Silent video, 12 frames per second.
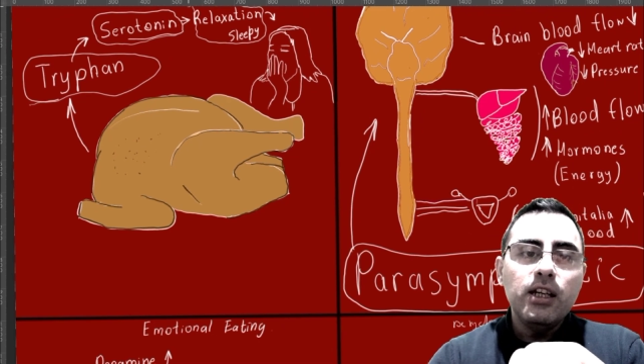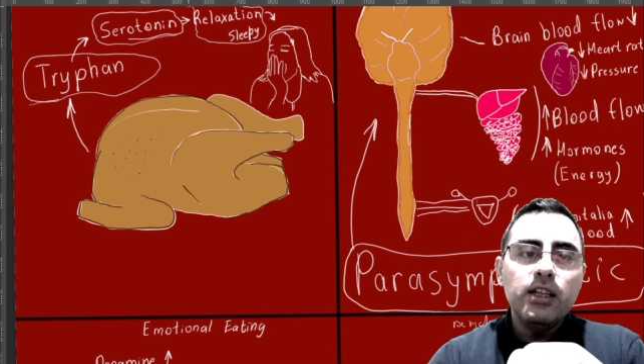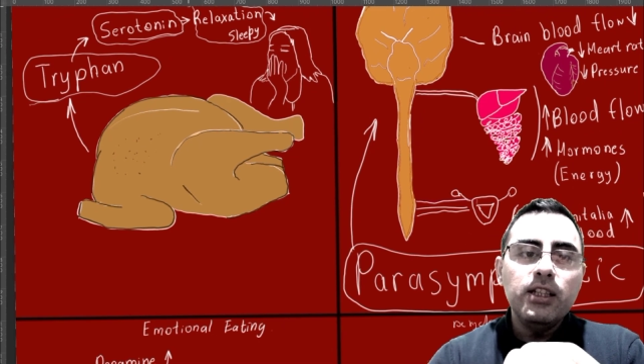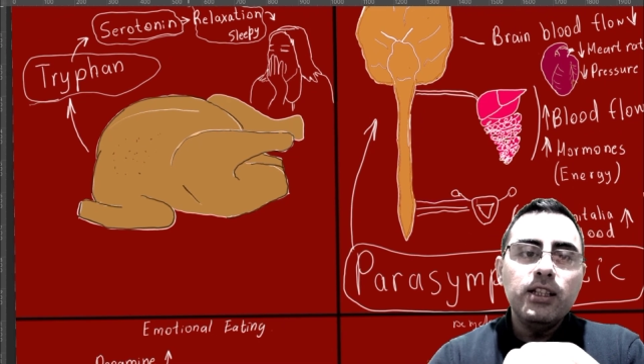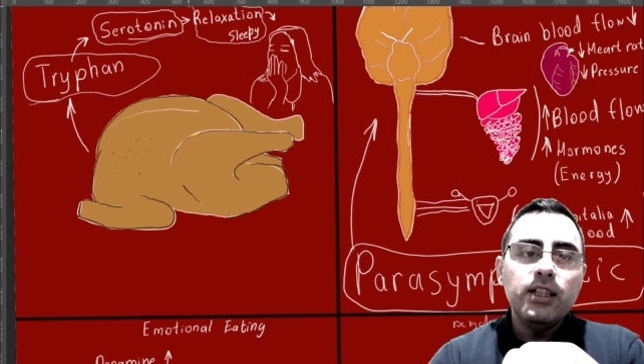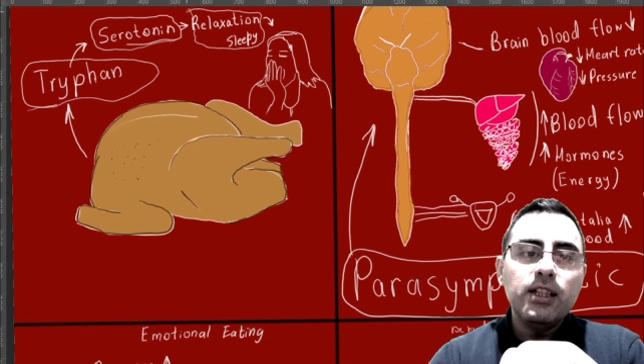
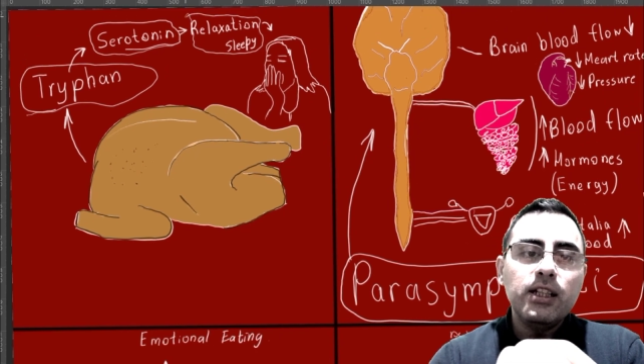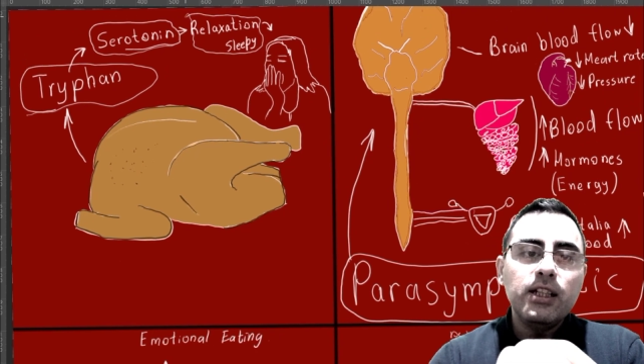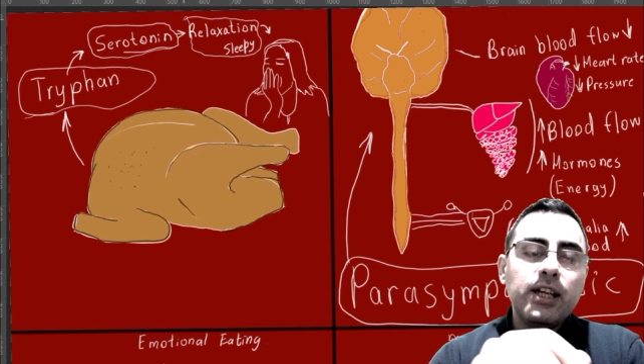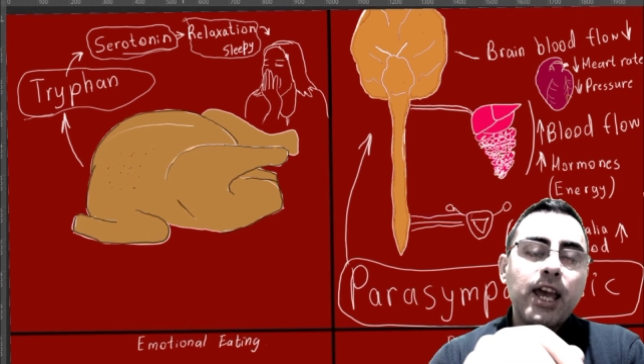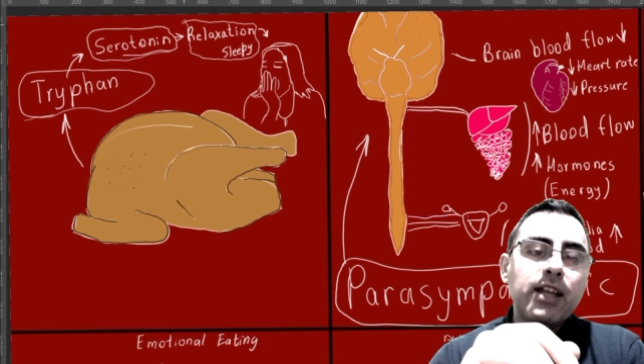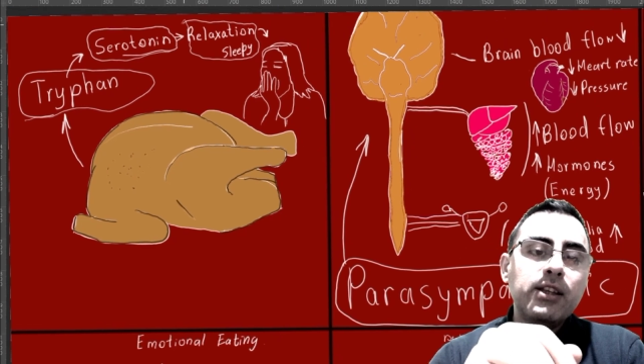it
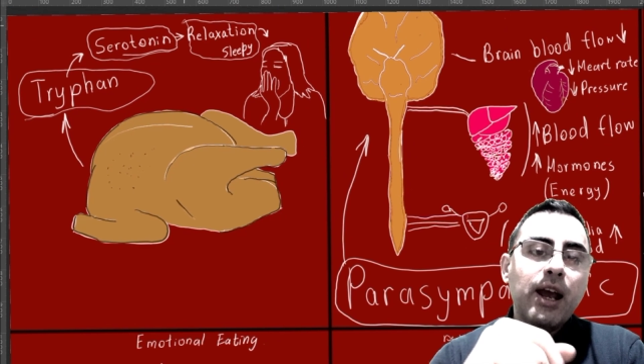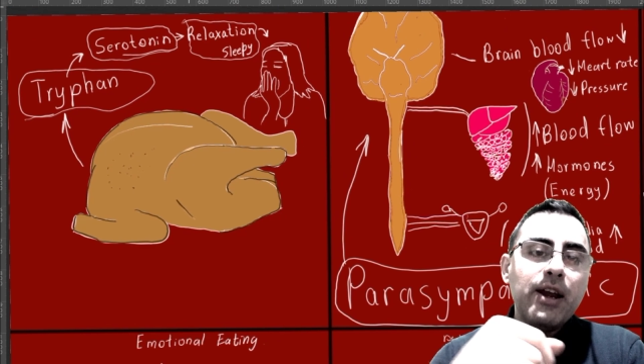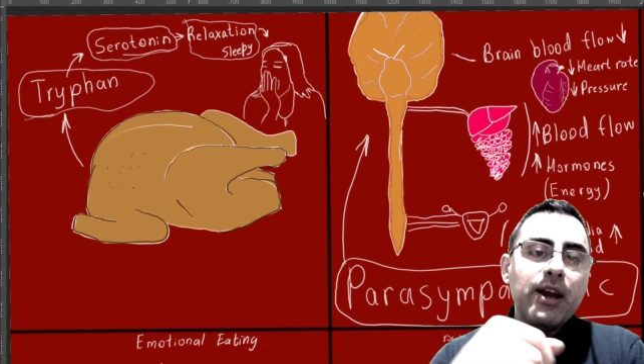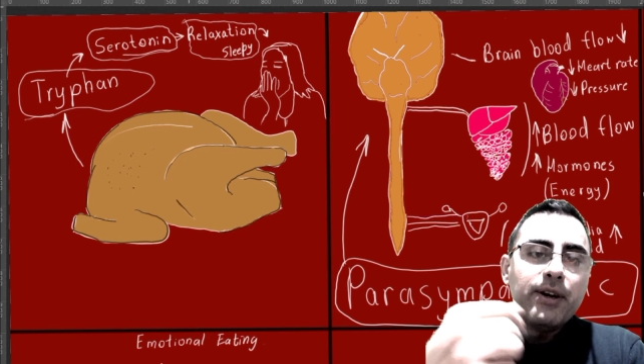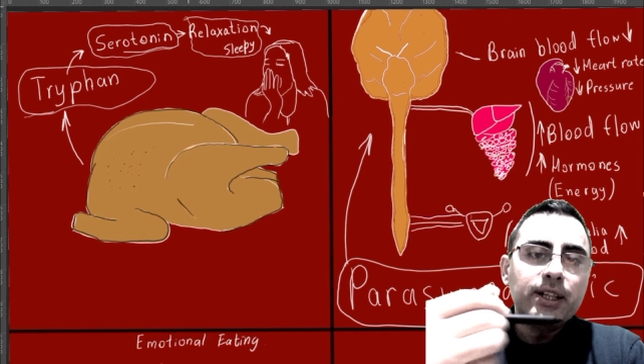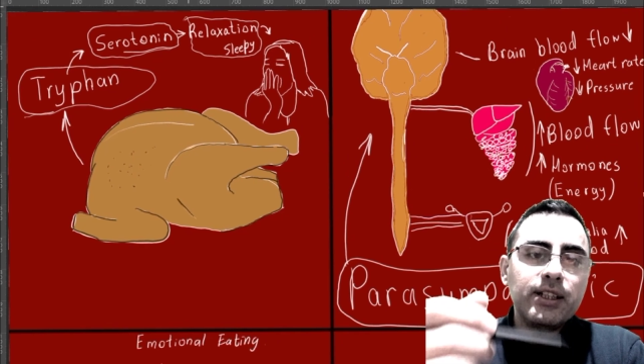can
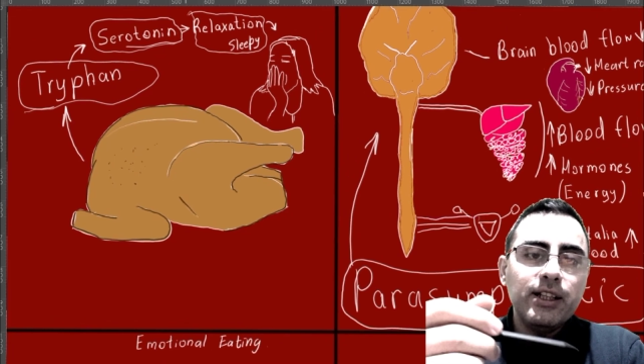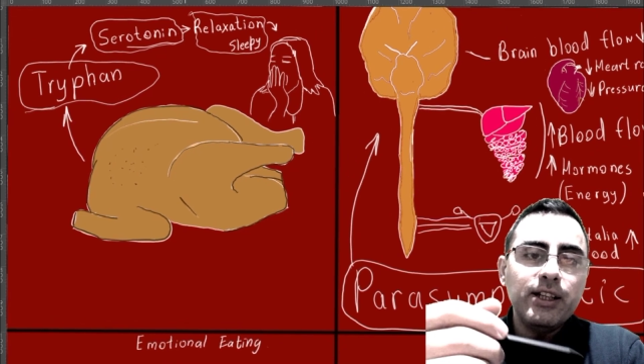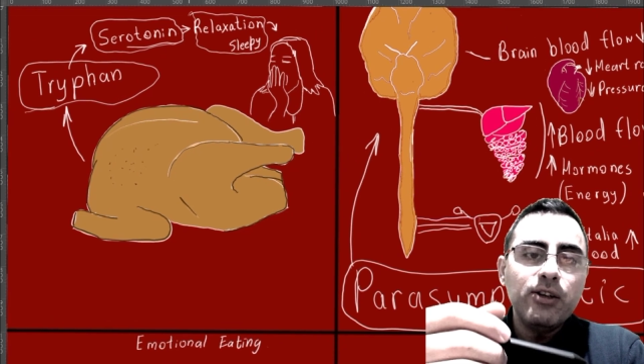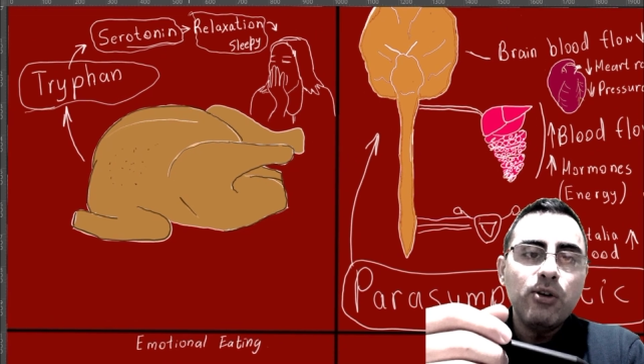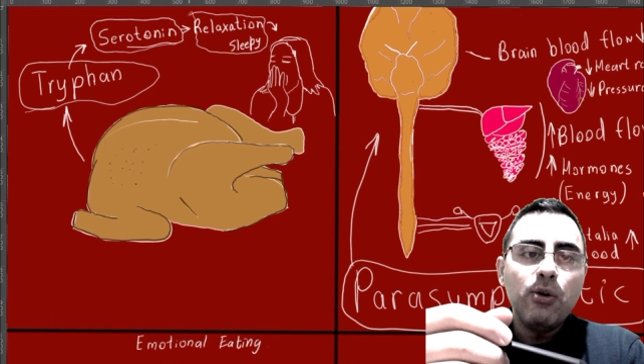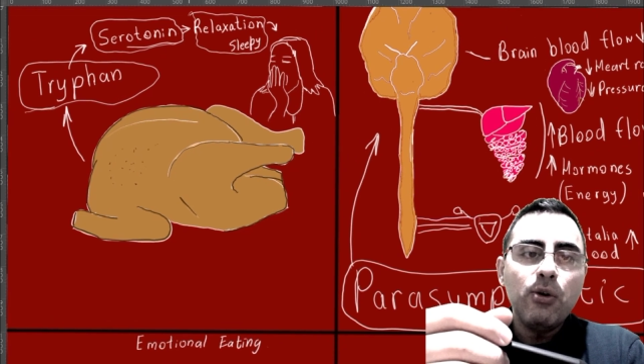directly
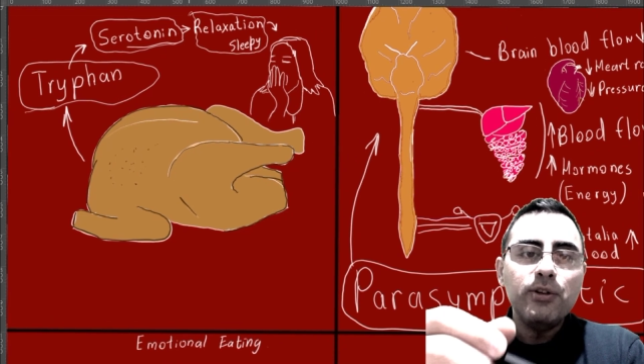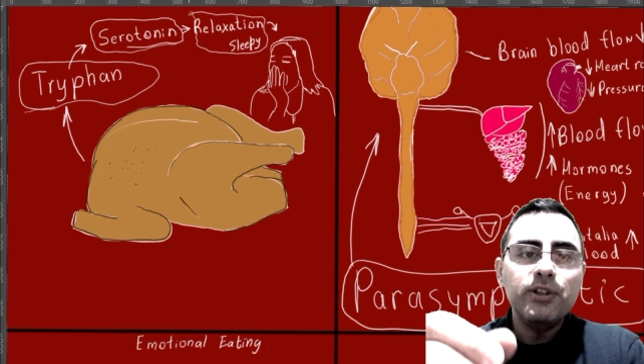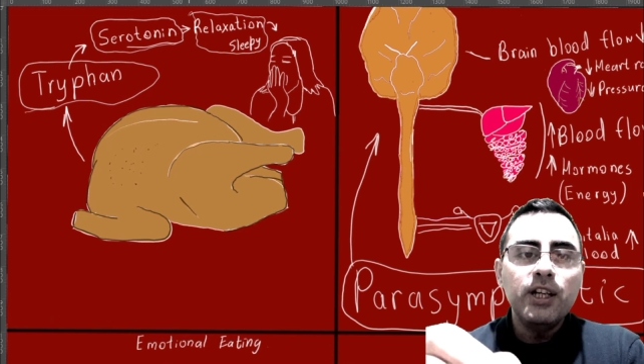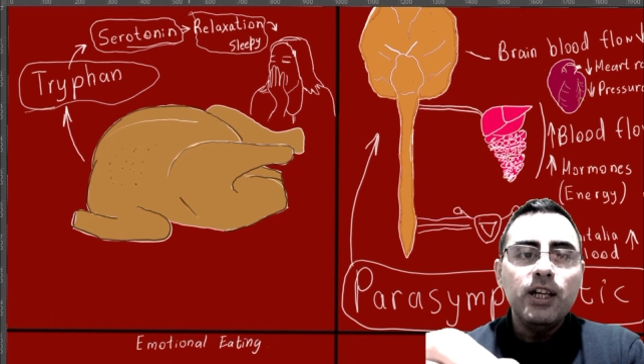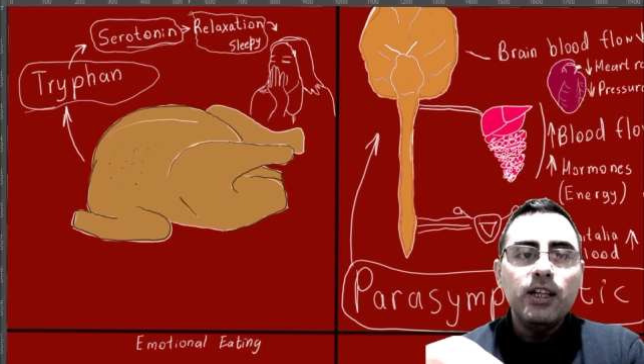cause